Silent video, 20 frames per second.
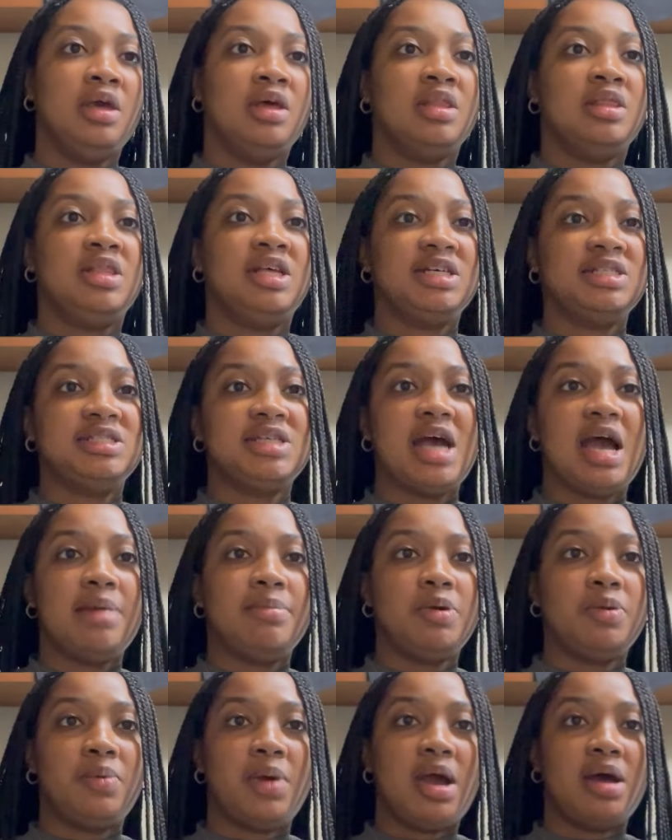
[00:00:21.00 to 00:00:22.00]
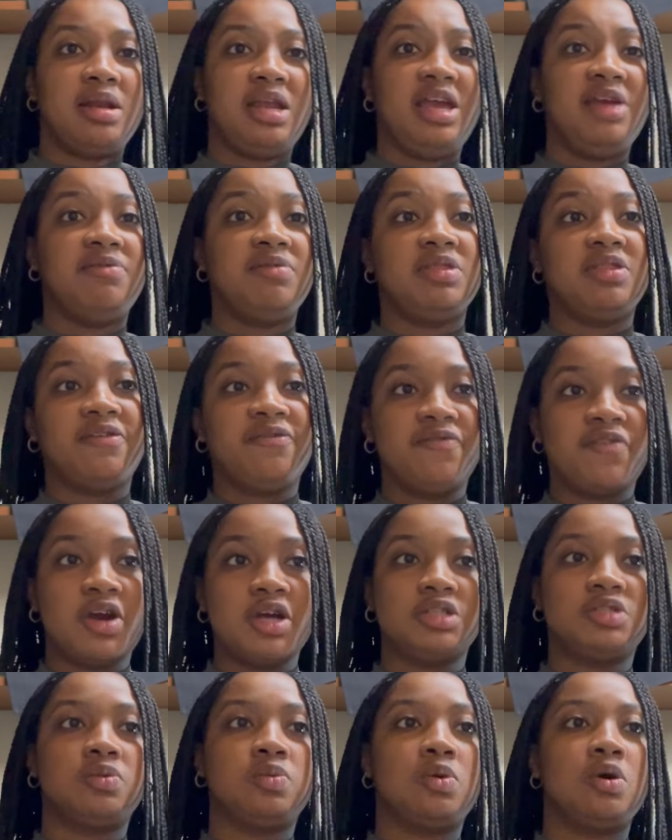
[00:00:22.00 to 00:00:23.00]
This time around, even the
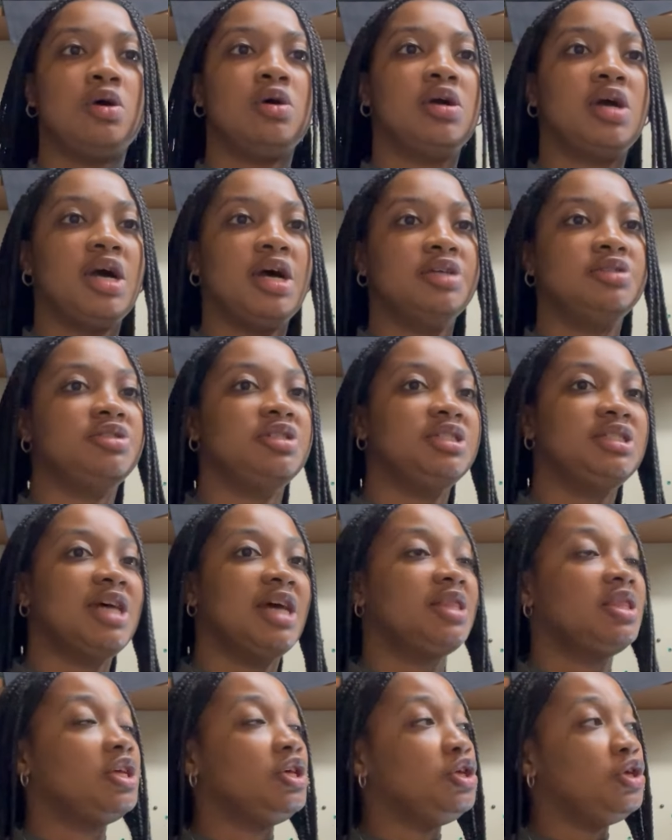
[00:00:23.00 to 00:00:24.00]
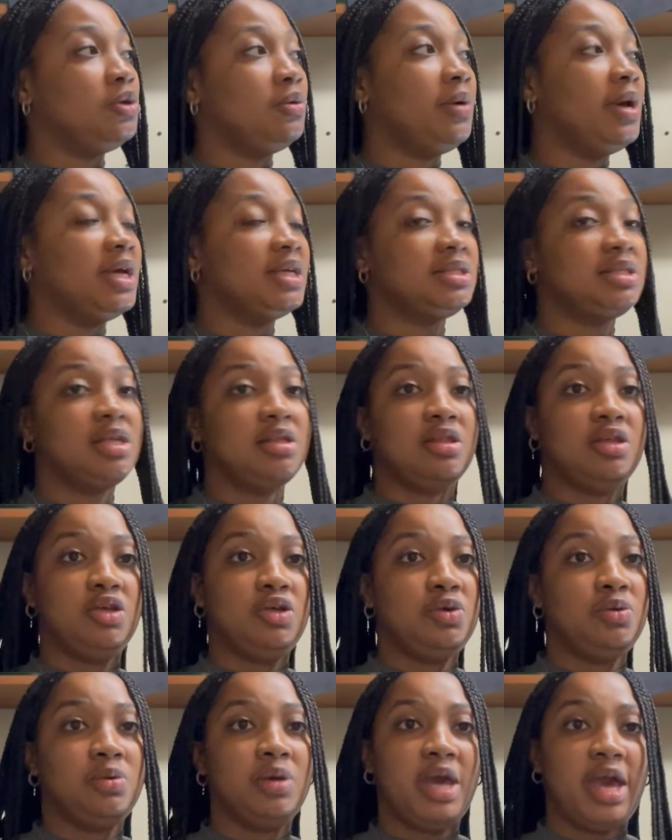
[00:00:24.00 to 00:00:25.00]
first world countries like the US and
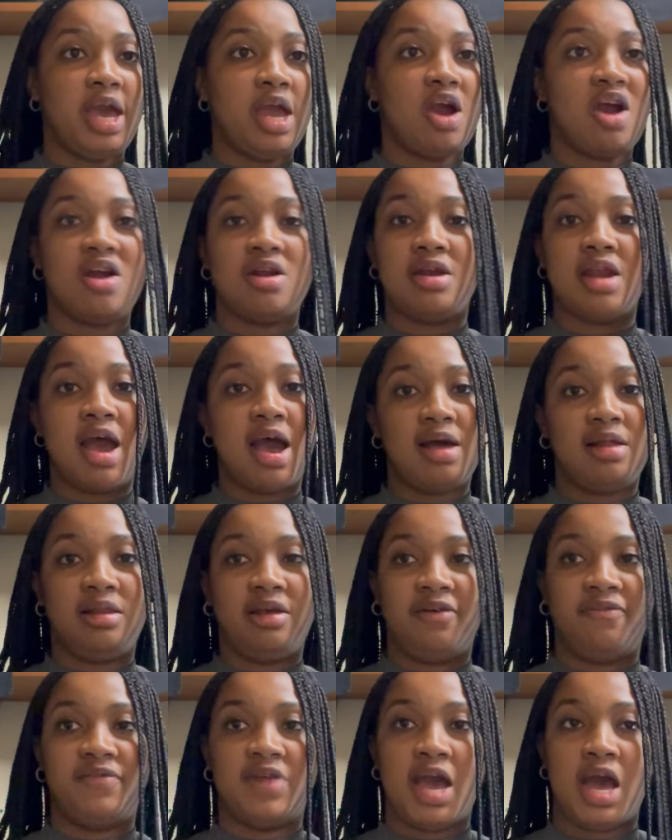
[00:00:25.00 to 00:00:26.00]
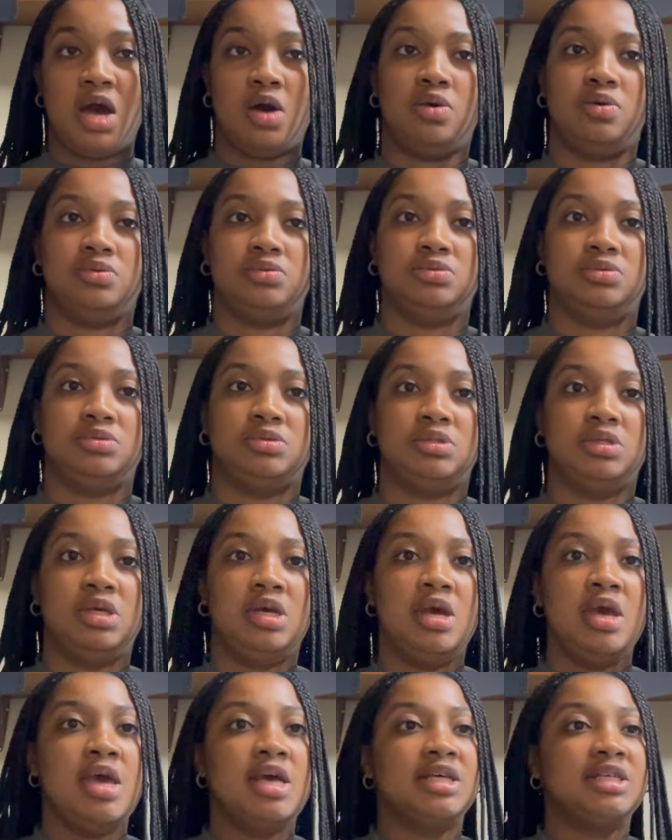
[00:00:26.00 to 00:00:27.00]
the UK are not left out.
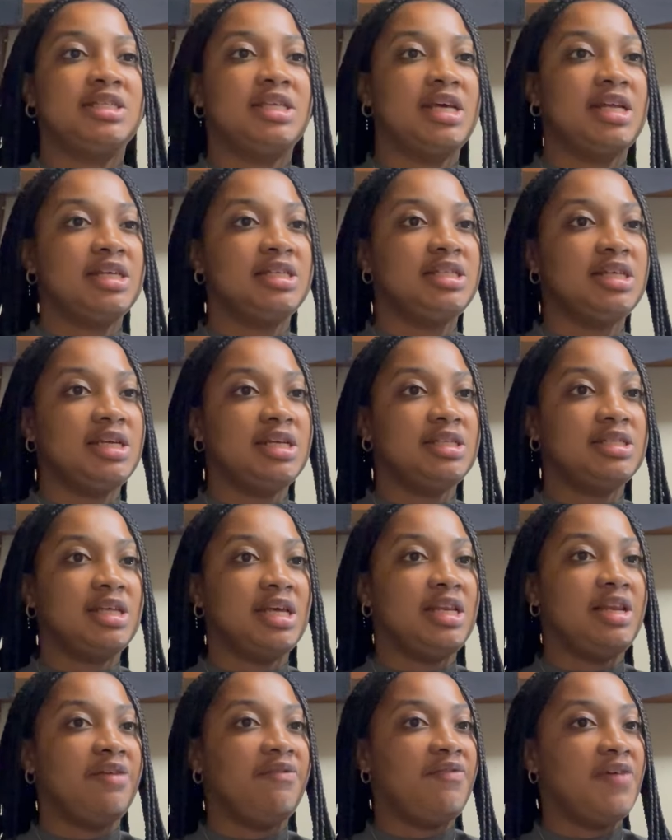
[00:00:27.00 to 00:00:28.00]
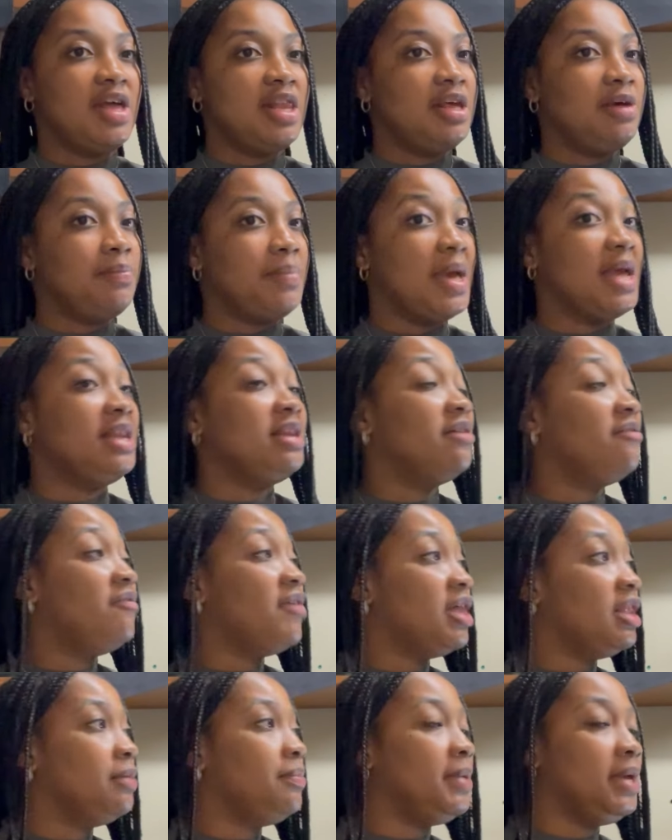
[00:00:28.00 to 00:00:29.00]
Citizens in
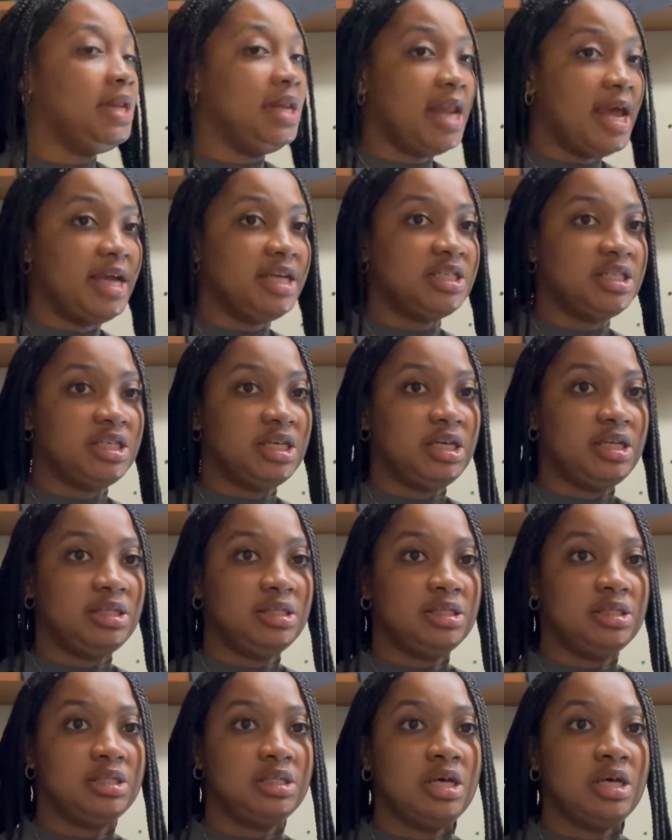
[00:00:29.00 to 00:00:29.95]
developing nations